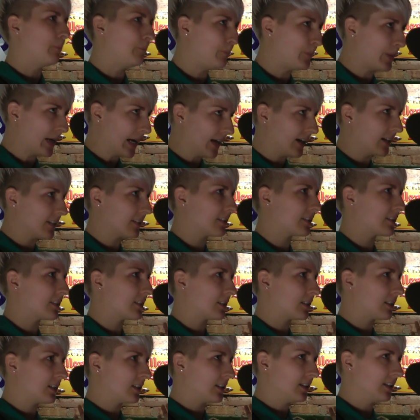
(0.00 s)

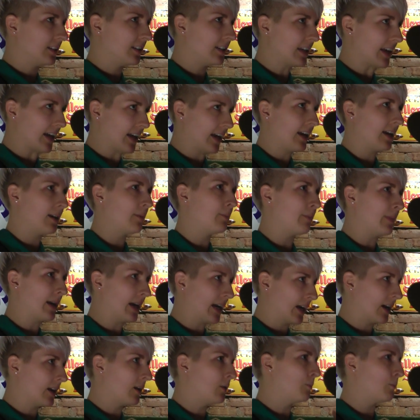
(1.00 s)
best gay
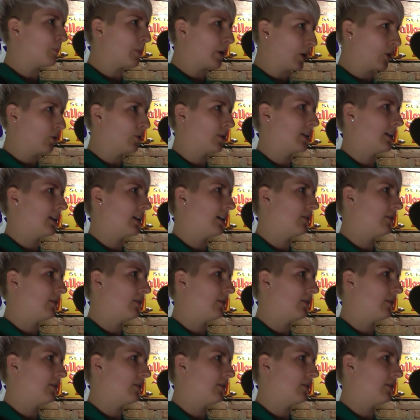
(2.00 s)
man poet